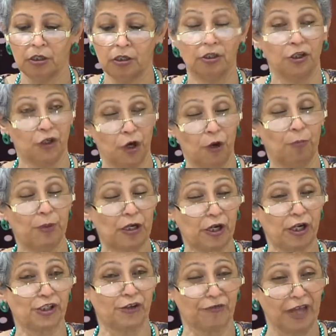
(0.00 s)
You know,
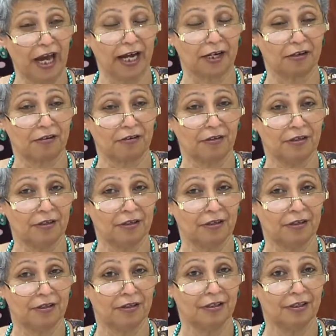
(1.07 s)
because of that,
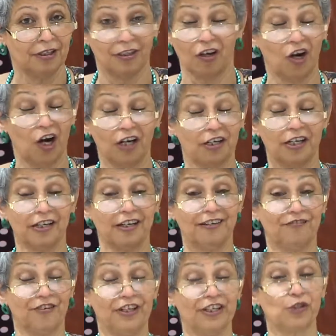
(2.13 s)
God
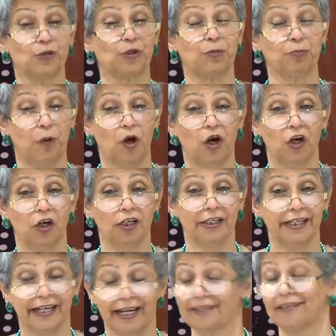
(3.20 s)
didn't finish with Paul.
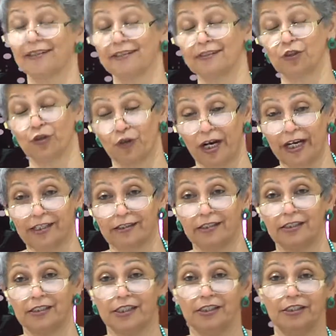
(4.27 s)
He had to write
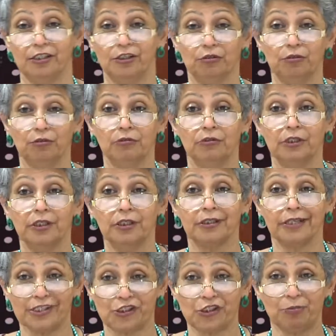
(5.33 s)
13 New
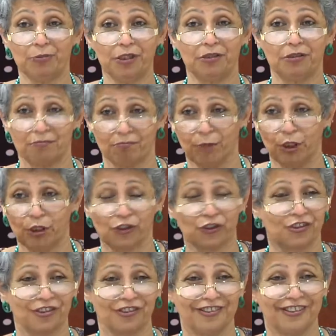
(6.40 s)
Testament
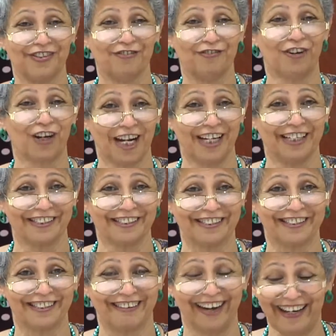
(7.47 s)
books for us,
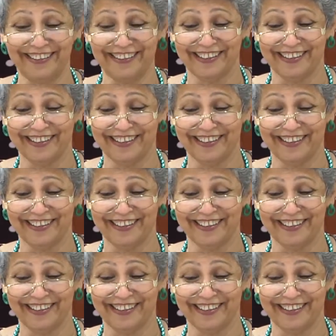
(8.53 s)
right?